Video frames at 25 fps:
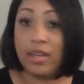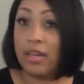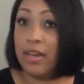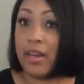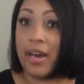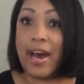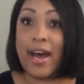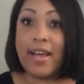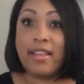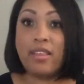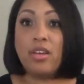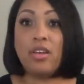
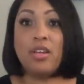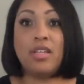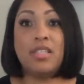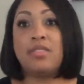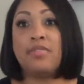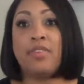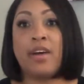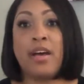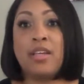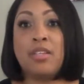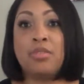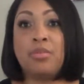I thought
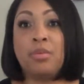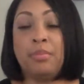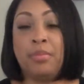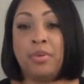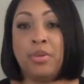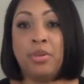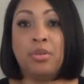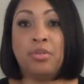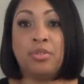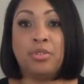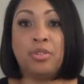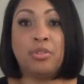his vows were
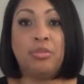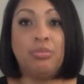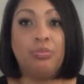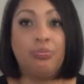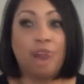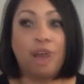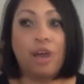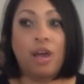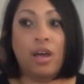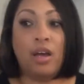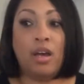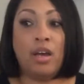beautiful.
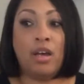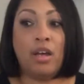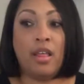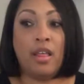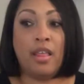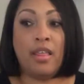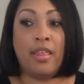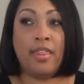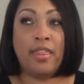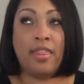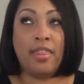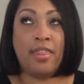
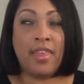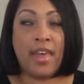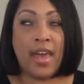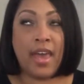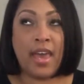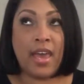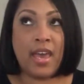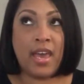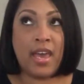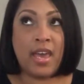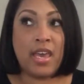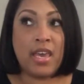
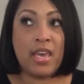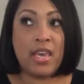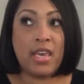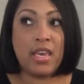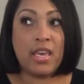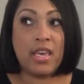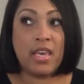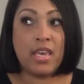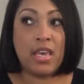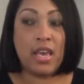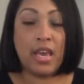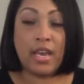
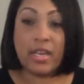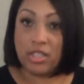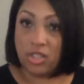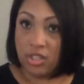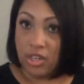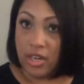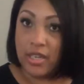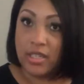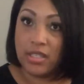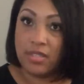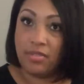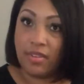They
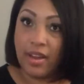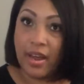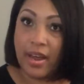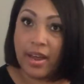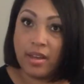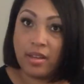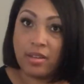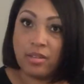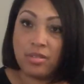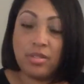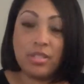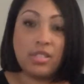exchanged
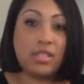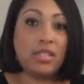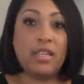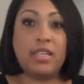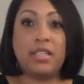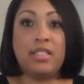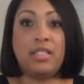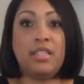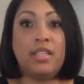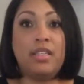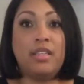vows. They did